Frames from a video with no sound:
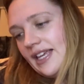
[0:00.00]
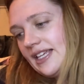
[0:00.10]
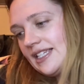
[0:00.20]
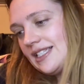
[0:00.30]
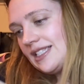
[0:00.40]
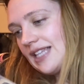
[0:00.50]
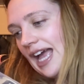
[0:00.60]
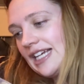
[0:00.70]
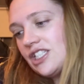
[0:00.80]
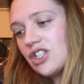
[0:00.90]
is
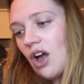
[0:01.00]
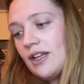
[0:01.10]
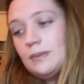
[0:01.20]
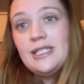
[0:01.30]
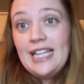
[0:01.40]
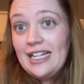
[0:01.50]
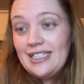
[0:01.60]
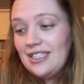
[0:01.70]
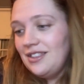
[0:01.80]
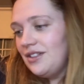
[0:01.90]
I Saw Him
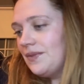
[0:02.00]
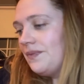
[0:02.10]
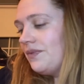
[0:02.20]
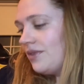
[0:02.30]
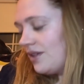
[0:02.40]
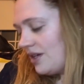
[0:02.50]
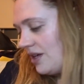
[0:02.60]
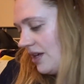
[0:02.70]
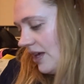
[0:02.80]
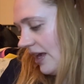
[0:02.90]
Standing.
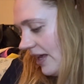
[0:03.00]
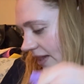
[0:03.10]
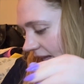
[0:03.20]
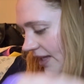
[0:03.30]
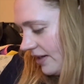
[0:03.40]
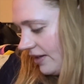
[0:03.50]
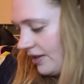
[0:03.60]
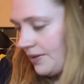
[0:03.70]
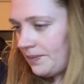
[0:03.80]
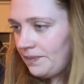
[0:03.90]
And
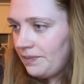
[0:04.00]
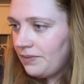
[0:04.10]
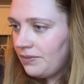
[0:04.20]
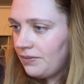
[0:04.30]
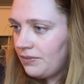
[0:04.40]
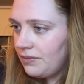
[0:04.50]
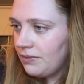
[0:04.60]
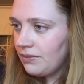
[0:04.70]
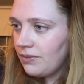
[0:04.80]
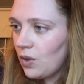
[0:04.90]
then
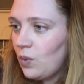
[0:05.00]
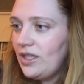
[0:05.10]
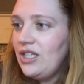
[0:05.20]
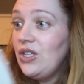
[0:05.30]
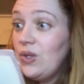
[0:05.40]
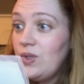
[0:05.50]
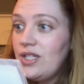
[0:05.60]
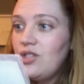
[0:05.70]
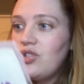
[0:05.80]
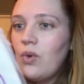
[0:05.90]
Whitney Houston, So